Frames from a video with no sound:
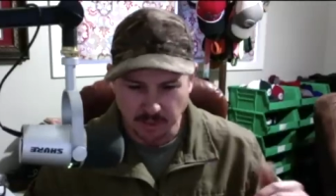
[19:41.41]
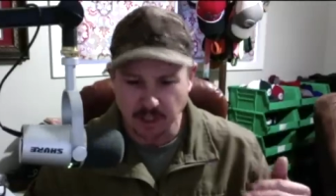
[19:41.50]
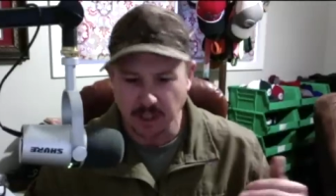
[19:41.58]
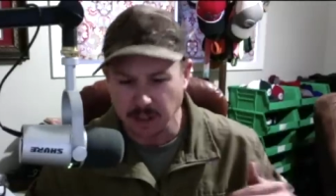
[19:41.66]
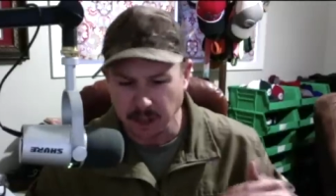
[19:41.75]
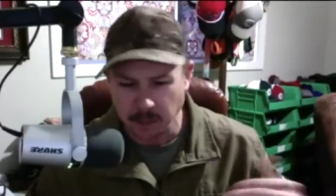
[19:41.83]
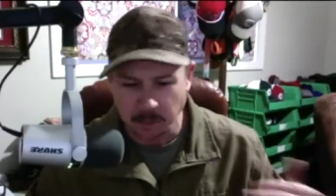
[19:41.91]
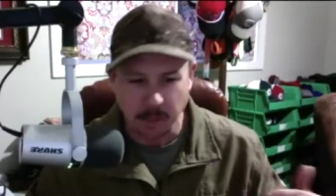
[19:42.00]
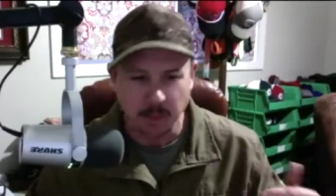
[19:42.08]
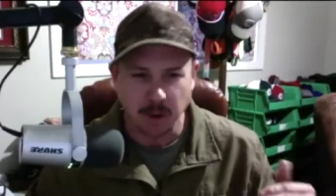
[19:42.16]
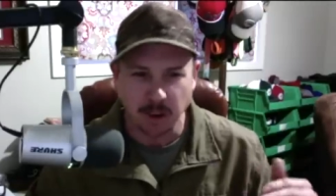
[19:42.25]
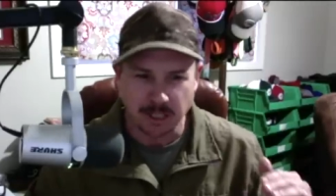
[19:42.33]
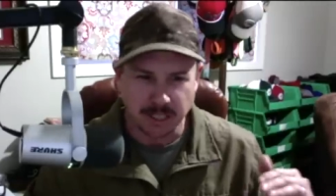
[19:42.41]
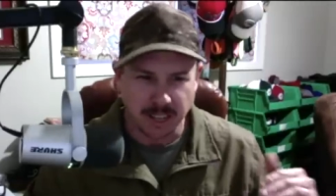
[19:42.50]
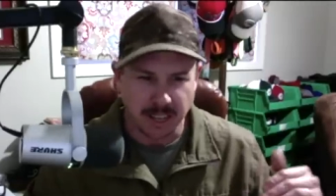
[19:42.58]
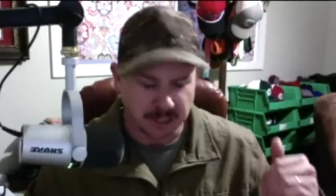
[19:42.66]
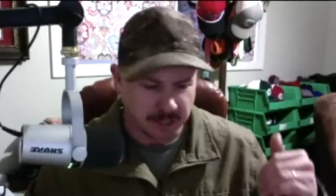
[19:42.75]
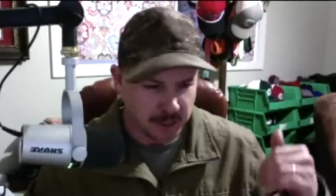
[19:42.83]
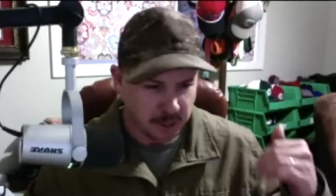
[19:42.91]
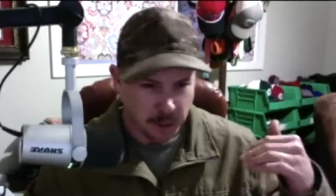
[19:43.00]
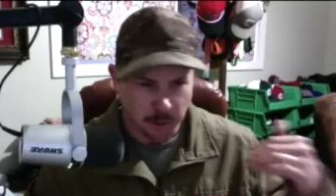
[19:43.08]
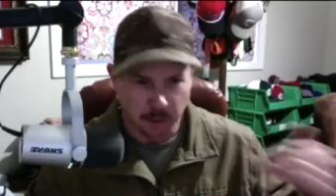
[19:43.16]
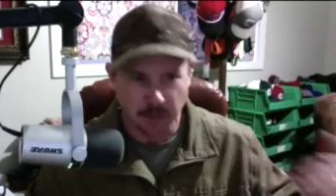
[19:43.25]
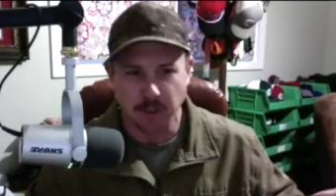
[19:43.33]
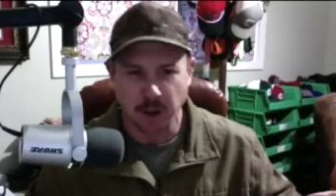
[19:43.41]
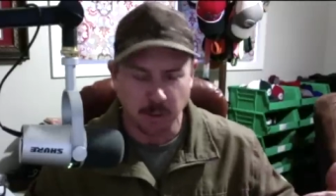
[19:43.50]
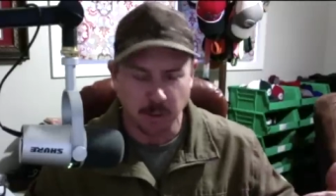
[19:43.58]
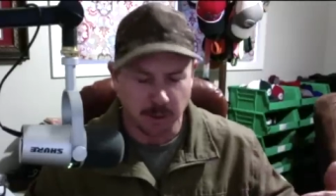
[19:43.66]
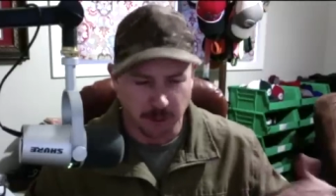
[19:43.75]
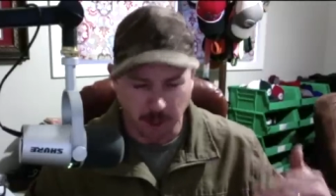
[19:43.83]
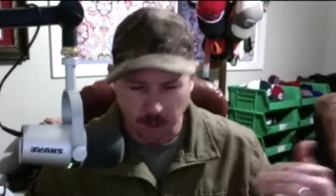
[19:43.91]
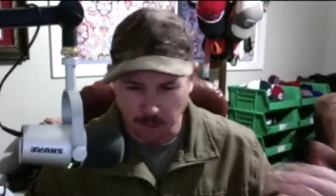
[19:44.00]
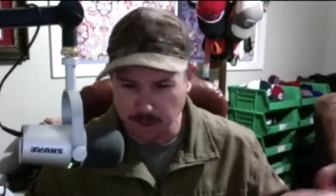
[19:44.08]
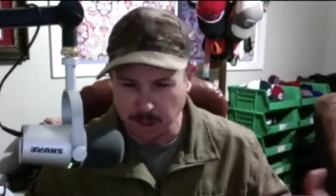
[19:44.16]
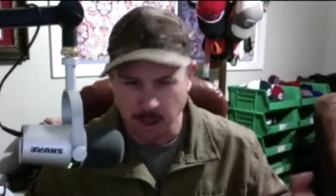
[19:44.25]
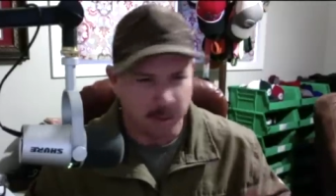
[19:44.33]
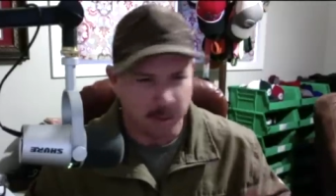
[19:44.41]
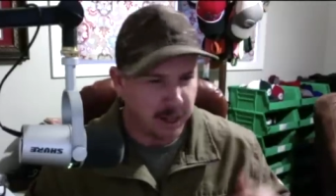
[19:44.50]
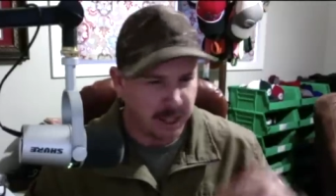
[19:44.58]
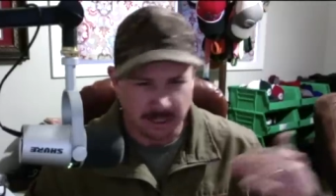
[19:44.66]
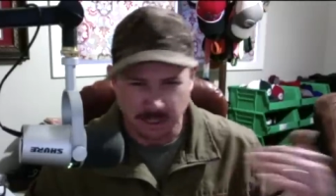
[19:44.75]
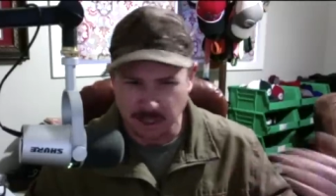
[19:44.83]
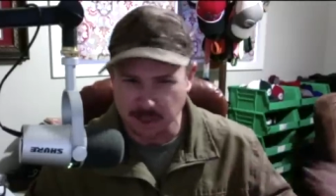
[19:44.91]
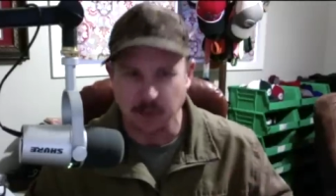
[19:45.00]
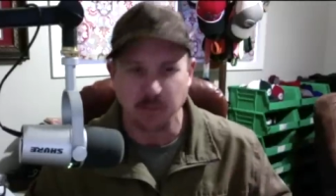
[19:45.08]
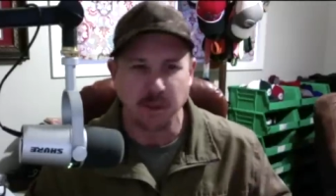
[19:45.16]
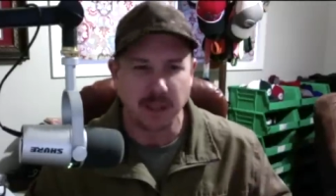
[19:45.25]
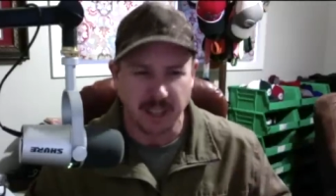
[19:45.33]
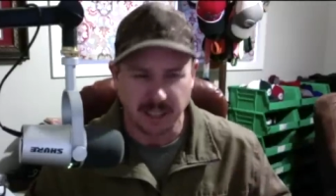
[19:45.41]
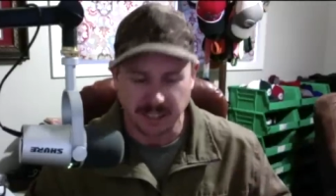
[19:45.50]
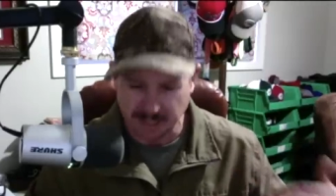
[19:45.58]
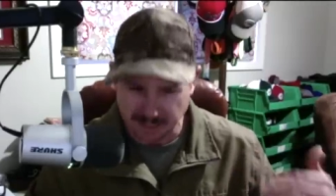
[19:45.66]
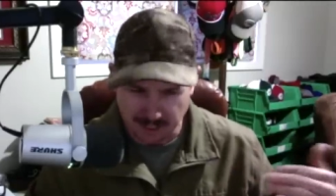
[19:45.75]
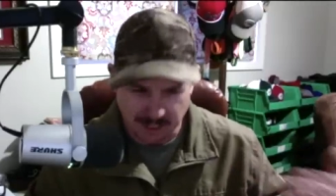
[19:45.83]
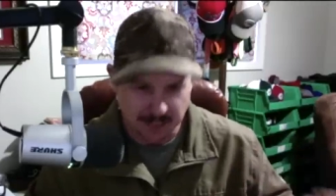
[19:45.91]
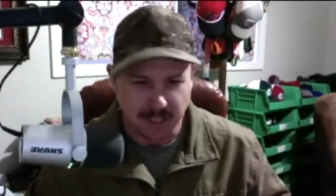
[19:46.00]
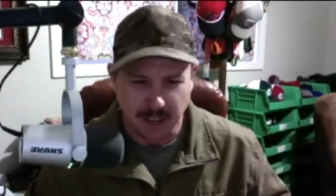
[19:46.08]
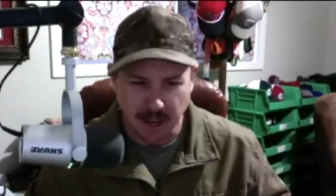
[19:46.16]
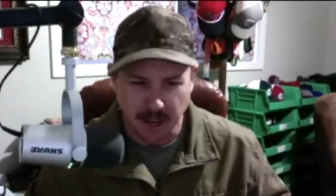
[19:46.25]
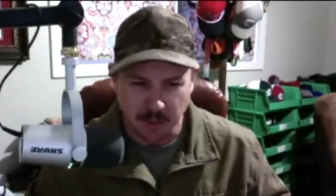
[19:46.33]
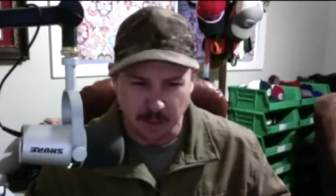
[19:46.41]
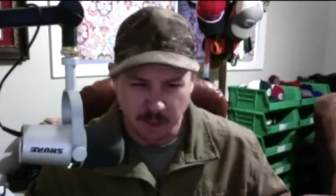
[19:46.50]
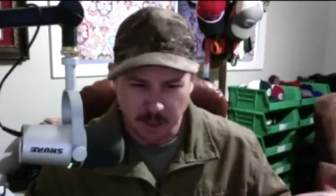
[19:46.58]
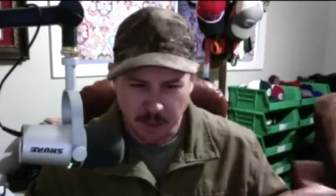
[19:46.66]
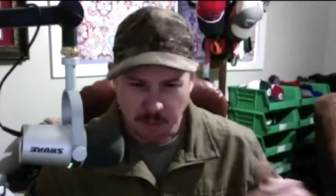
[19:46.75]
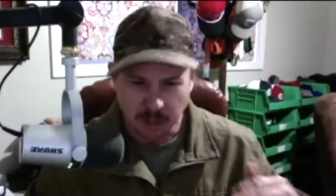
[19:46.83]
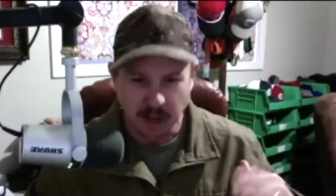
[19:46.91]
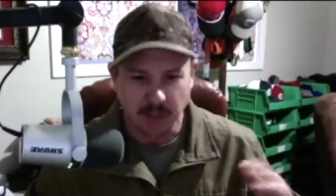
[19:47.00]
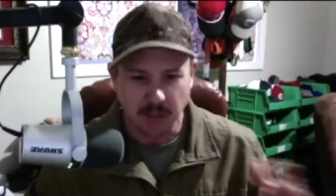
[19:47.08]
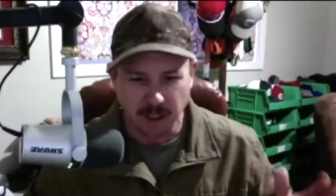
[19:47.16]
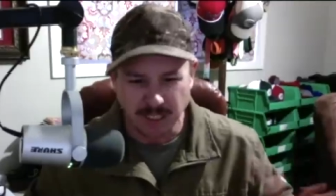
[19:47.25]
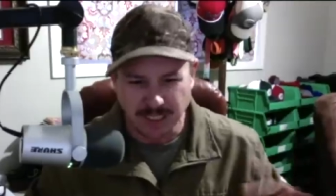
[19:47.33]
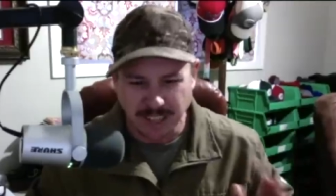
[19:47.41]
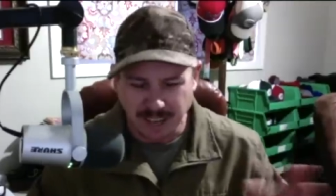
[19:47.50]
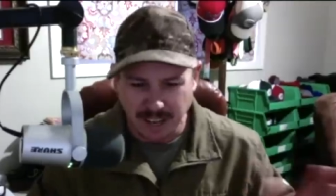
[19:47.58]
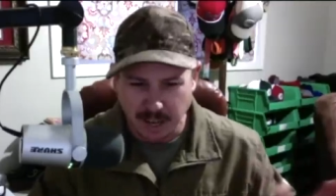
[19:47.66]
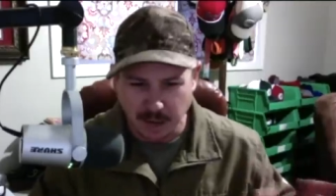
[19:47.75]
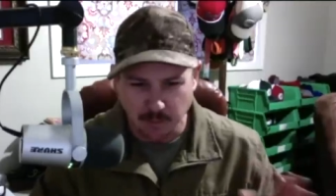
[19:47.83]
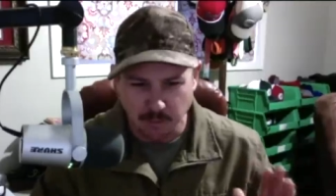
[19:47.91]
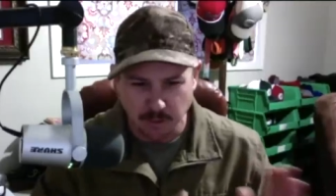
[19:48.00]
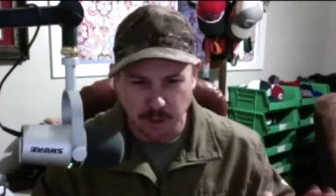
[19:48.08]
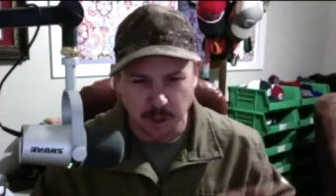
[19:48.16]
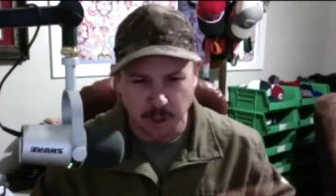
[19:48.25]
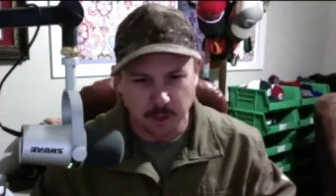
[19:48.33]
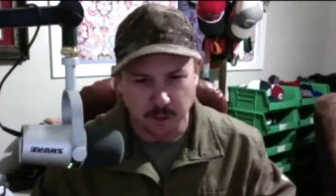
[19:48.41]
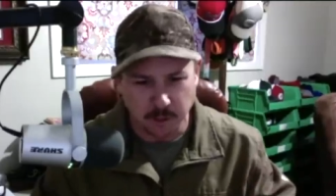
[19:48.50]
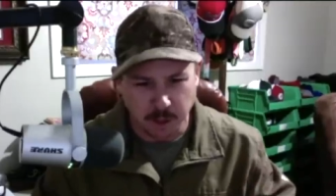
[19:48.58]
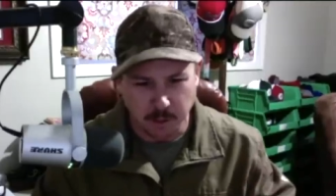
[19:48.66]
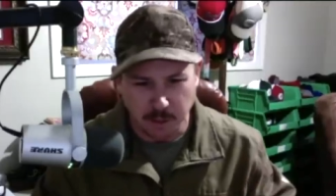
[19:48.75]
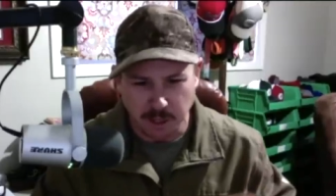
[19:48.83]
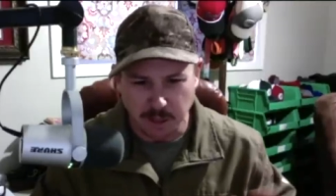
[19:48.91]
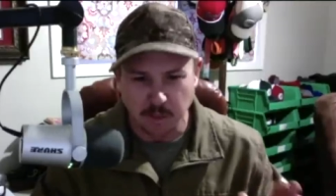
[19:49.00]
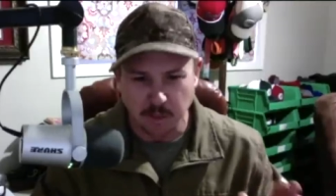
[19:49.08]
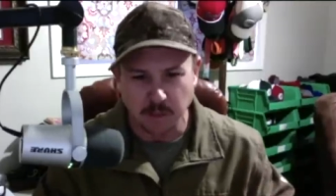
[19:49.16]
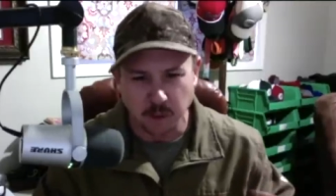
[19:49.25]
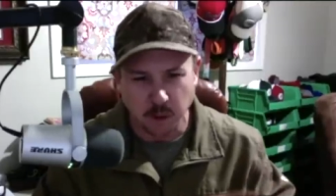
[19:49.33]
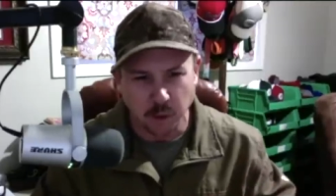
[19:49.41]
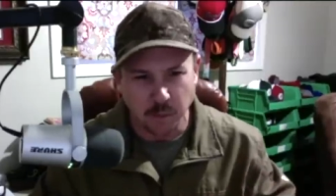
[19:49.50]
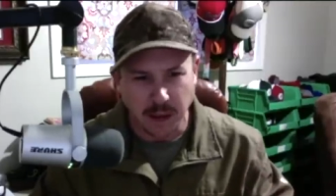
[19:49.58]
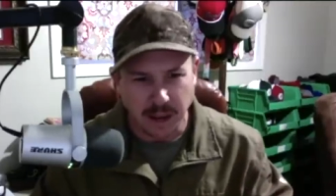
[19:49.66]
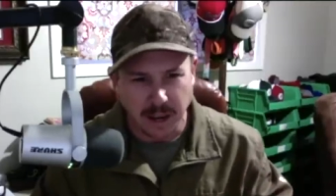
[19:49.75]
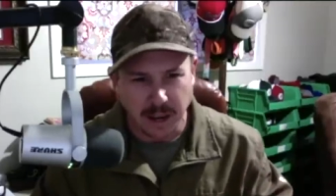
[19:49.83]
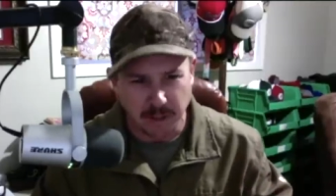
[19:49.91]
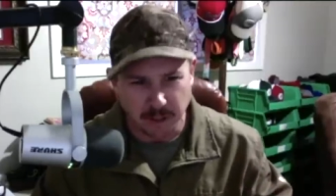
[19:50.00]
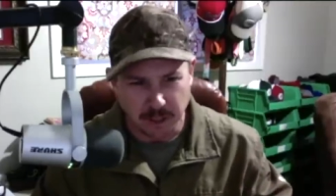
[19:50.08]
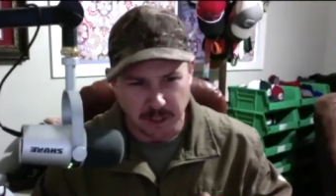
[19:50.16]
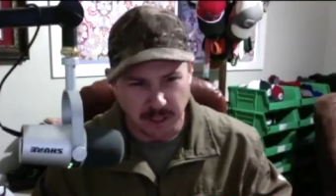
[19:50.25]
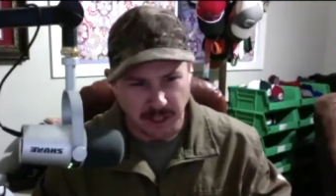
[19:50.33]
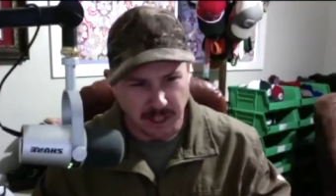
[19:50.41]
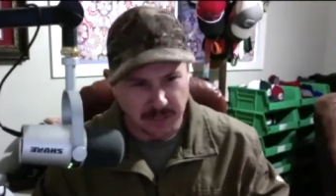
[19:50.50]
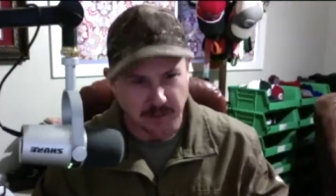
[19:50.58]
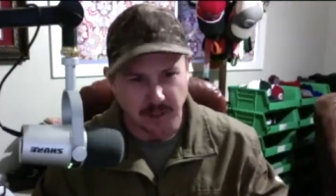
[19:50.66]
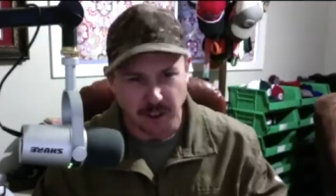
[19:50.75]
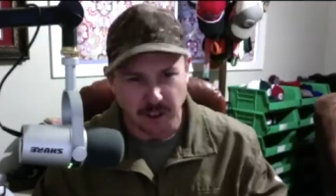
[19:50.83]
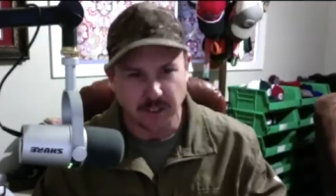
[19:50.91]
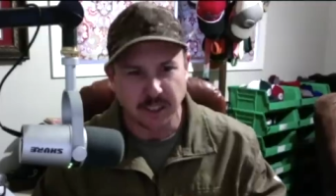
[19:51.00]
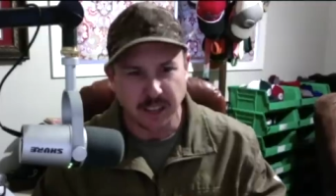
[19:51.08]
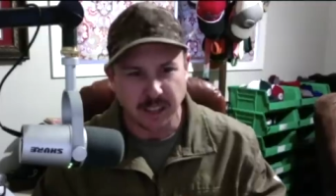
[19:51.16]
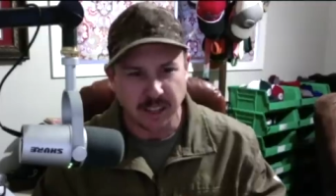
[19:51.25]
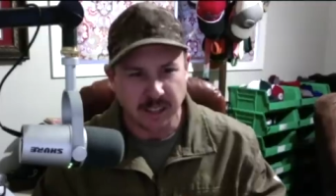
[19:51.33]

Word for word: a lot of people always ask, well, the farmer farmer's almanac says to plant this time, but I've always kind of aimed for two to three weeks before my average last frost date.